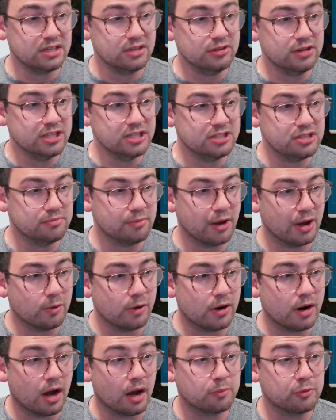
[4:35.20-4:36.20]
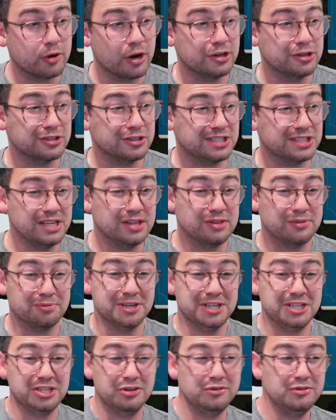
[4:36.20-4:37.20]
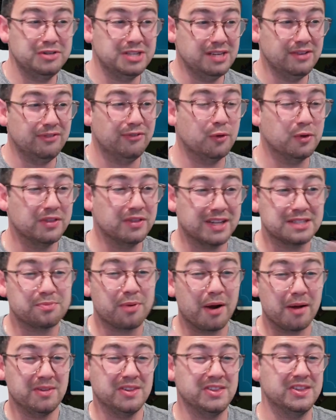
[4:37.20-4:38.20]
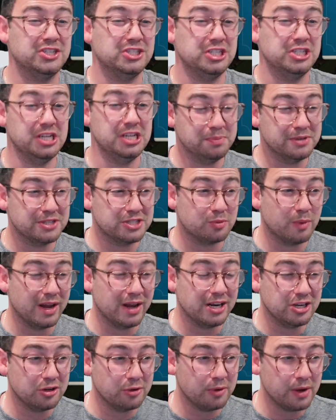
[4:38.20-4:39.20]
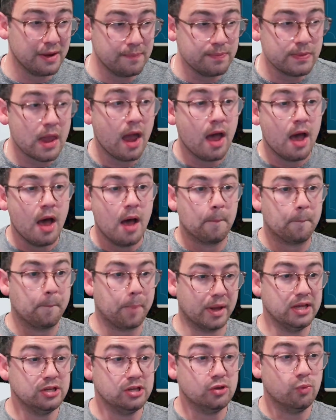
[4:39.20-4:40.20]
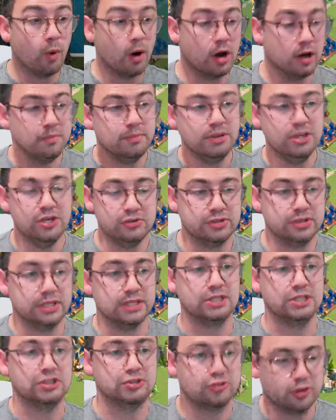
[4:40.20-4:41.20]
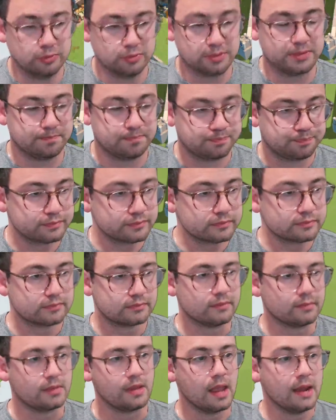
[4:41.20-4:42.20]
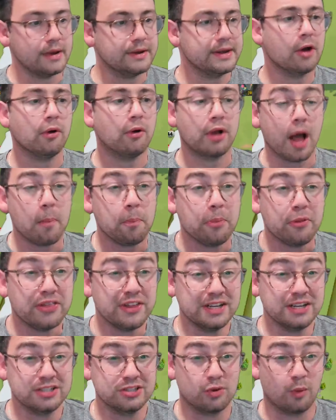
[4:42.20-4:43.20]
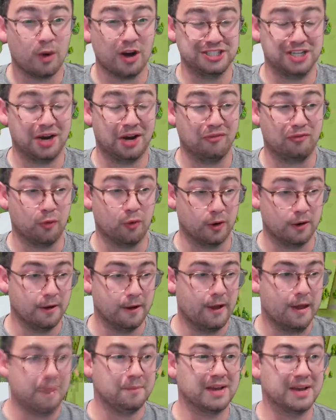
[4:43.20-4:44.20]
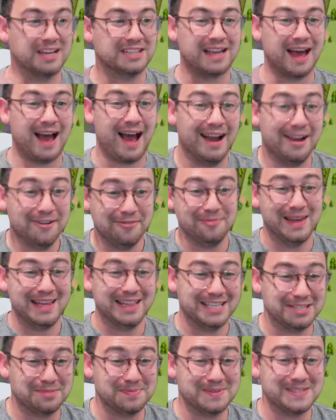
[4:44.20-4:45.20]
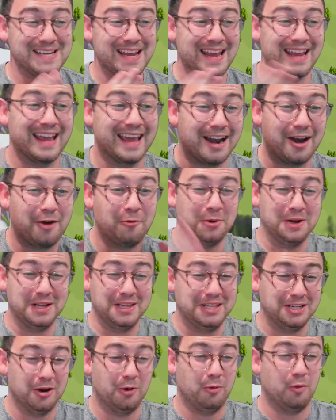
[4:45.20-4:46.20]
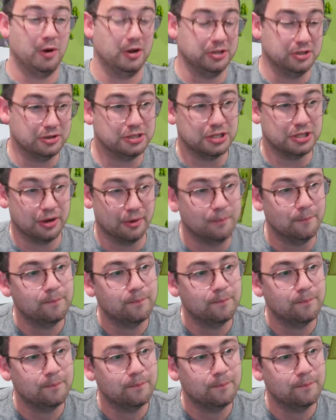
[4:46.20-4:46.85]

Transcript: units, you might want to upgrade your T3 to T4. That's probably the cheapest way to do it, but you want to be using these troops. Now, a couple things to watch out for, because I've made this mistake and I really don't want you to.